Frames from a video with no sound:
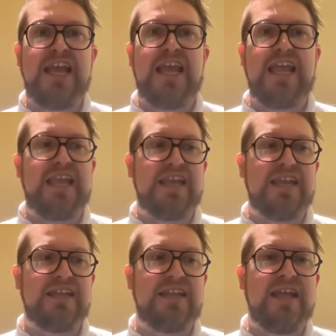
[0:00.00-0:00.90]

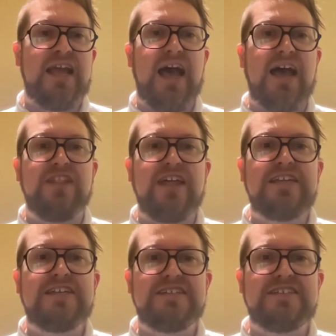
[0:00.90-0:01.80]
and I'd
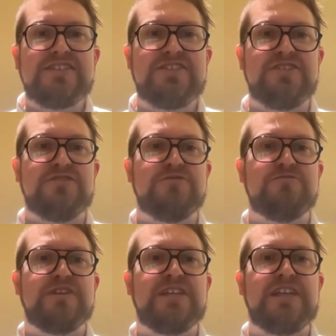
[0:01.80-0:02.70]
like us
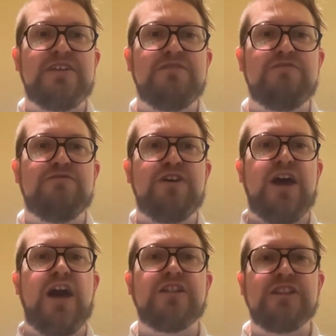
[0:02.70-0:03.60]
to give
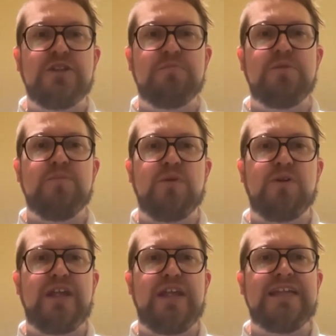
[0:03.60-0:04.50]
a little bit
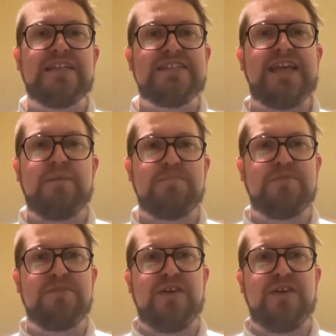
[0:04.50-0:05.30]
more in depth,